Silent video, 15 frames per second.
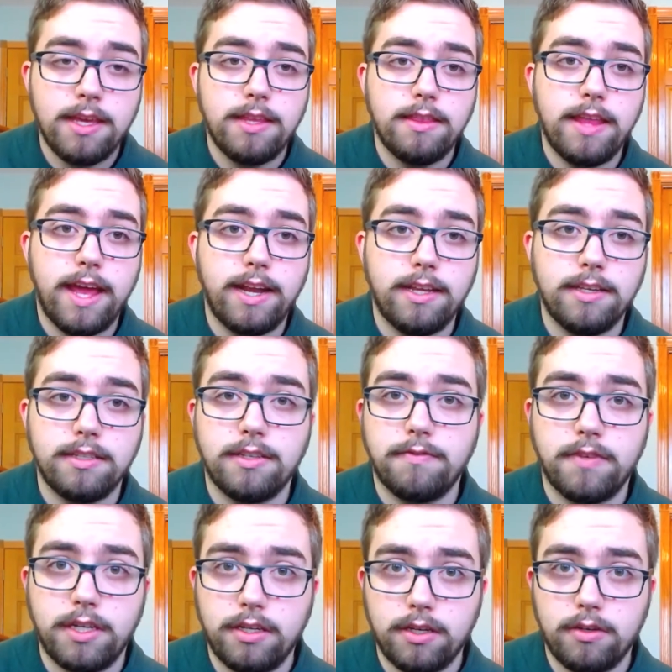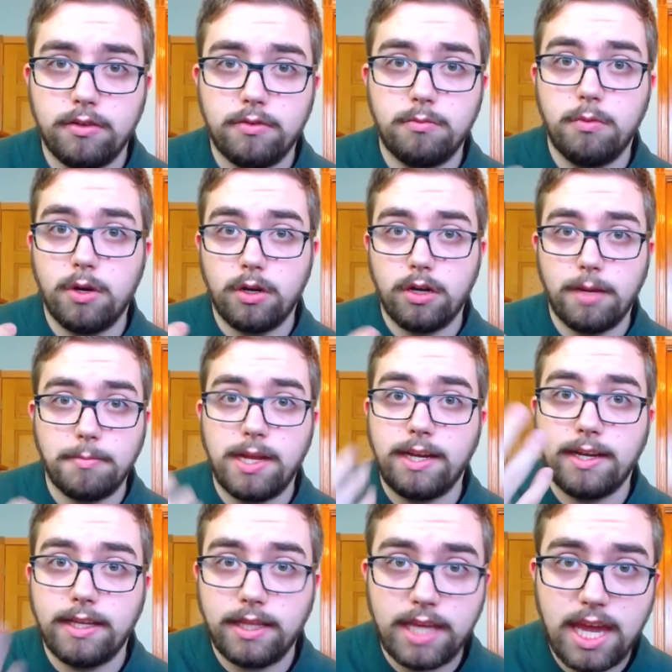That is a video where I'm
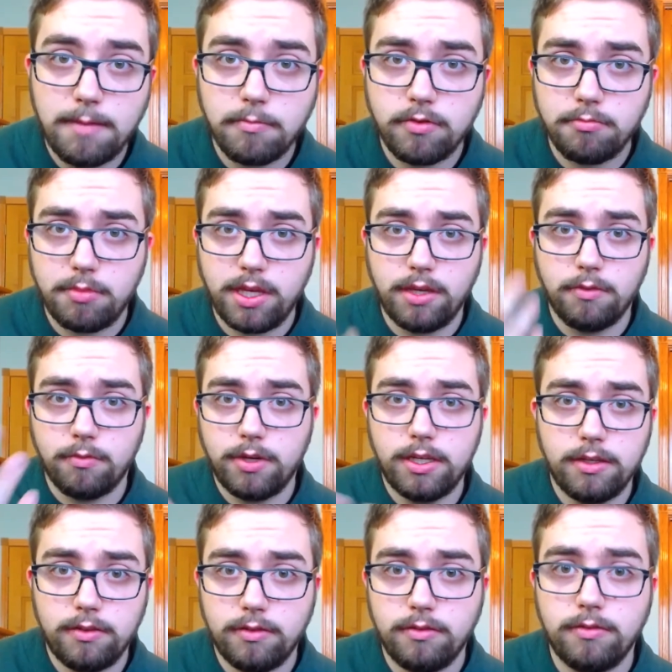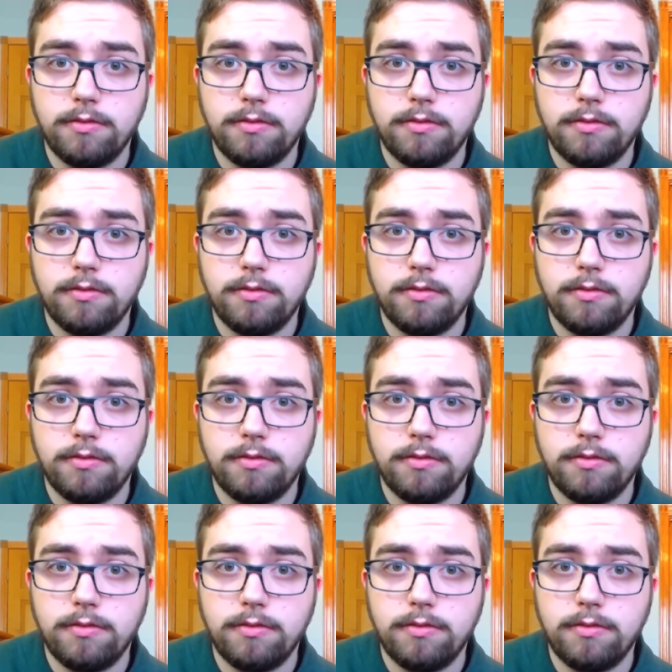talking at the camera, being real,